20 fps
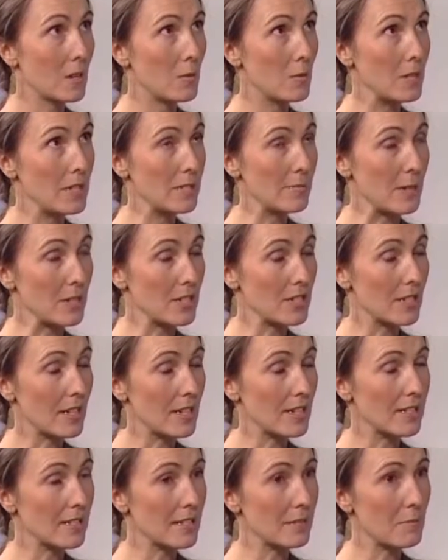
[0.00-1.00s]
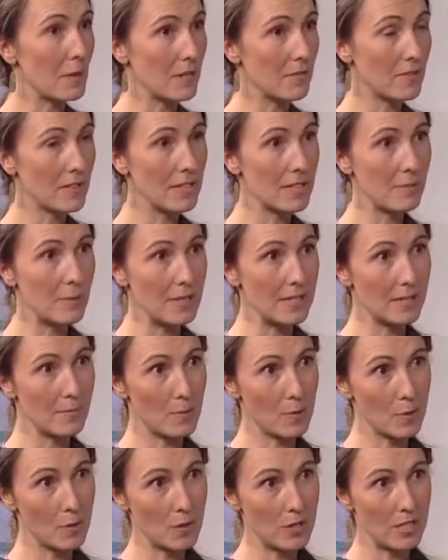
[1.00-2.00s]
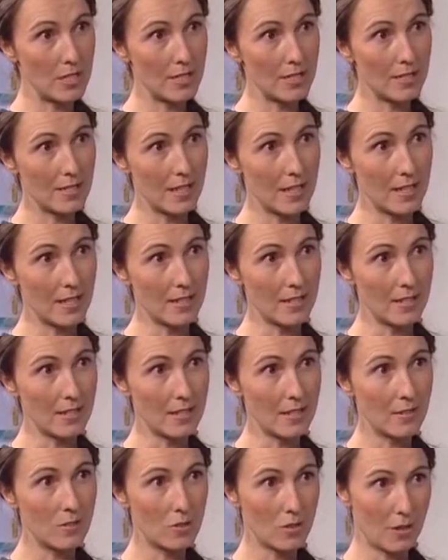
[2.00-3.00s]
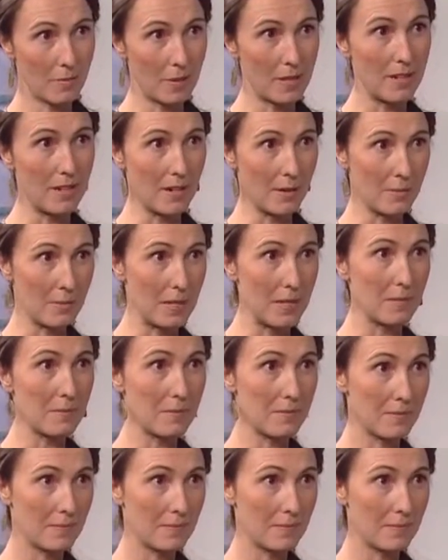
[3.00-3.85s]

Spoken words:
we specialize in mindfulness-based approaches and trauma therapy.